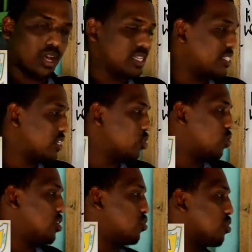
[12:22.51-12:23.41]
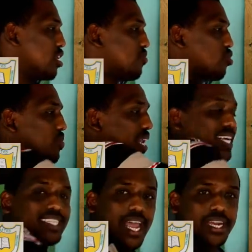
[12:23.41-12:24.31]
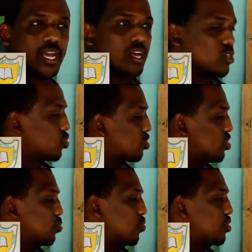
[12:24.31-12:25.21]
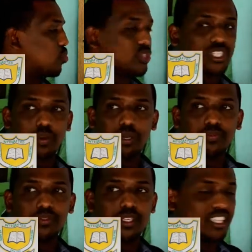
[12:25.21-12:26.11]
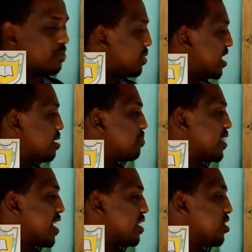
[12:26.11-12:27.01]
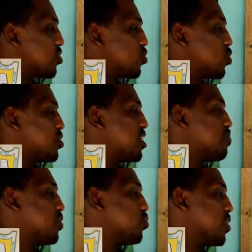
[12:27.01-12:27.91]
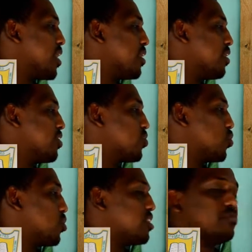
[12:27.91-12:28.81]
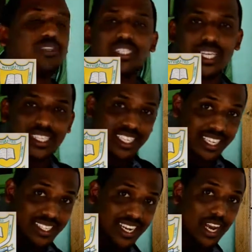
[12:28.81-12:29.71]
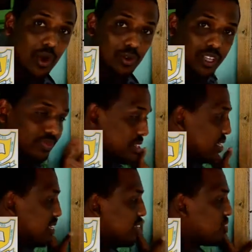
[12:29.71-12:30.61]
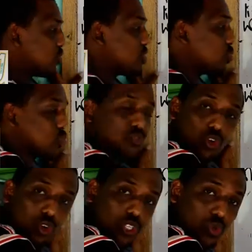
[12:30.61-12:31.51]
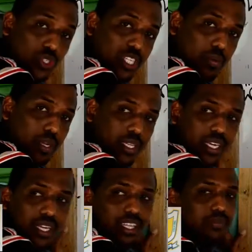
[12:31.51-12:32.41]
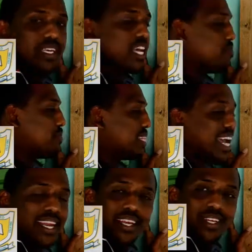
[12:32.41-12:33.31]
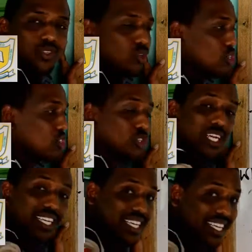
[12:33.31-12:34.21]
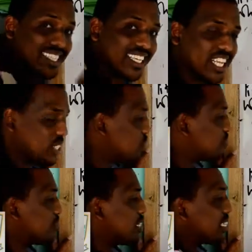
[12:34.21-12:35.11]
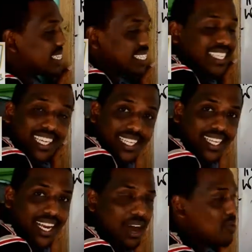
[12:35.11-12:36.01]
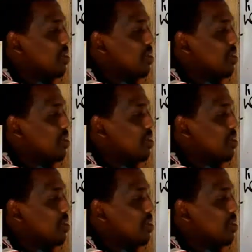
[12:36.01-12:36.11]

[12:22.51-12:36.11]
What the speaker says: I said always you read it from the right side. So it was 7. It became 10. So 7 to 10. So it means it has increased now. So it was 7, then it became 10. So this is not a decreasing ratio. It has increased now.